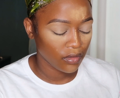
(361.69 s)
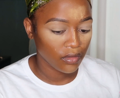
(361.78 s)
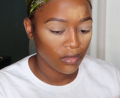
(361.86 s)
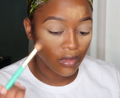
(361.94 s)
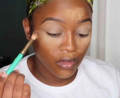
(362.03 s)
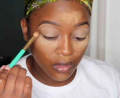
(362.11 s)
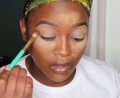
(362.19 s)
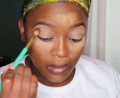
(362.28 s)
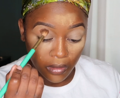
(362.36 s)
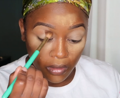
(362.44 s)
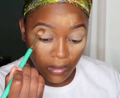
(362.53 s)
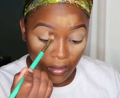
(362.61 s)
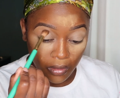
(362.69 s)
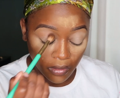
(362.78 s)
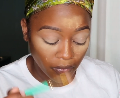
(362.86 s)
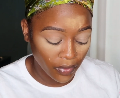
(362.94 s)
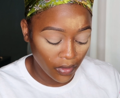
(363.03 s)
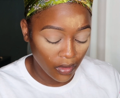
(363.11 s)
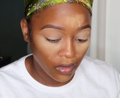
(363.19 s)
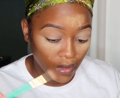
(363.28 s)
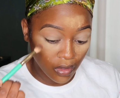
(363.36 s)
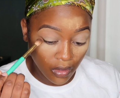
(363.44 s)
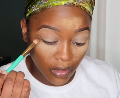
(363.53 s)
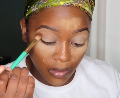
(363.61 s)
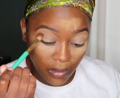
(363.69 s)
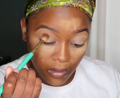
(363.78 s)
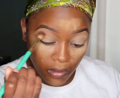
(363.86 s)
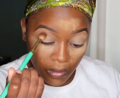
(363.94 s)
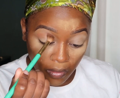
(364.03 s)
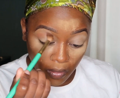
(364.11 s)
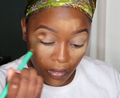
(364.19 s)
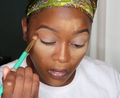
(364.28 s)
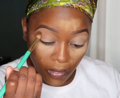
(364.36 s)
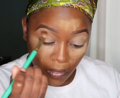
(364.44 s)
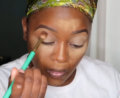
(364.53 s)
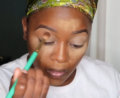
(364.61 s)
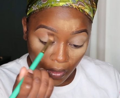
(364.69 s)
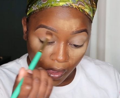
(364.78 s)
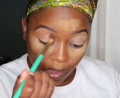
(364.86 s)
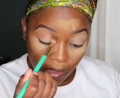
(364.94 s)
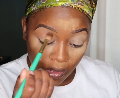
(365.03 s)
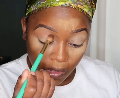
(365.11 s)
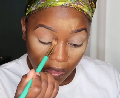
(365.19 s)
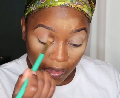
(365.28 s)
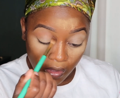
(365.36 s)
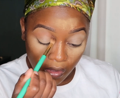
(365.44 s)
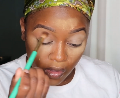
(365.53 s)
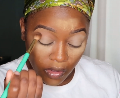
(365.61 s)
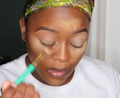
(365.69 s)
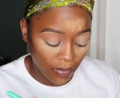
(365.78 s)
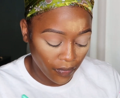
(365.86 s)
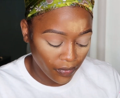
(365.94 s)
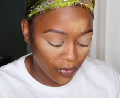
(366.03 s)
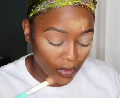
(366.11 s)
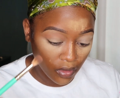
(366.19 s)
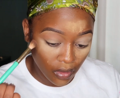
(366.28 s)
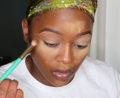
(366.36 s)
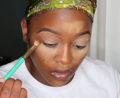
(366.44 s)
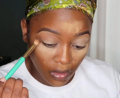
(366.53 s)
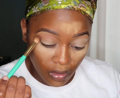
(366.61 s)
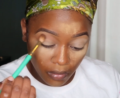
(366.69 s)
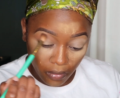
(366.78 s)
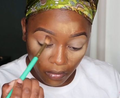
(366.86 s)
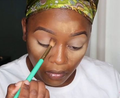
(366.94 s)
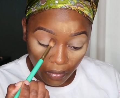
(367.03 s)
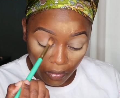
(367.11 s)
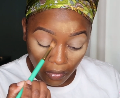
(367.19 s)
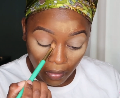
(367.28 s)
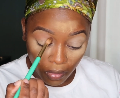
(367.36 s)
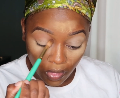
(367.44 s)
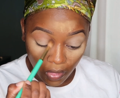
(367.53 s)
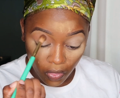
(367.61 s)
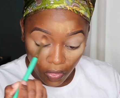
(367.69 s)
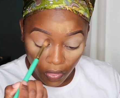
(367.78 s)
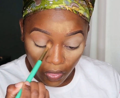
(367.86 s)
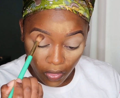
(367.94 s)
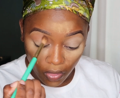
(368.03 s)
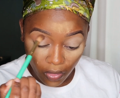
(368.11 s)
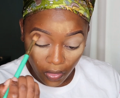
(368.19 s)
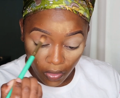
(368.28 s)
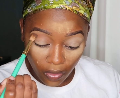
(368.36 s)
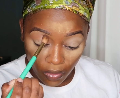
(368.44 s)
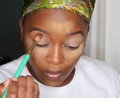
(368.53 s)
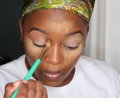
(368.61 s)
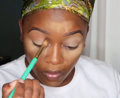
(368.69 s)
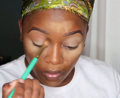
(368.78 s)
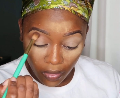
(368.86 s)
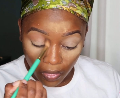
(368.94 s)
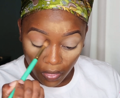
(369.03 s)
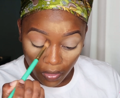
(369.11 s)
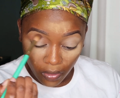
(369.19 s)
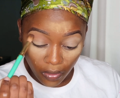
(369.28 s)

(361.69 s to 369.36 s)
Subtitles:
(no one is talking)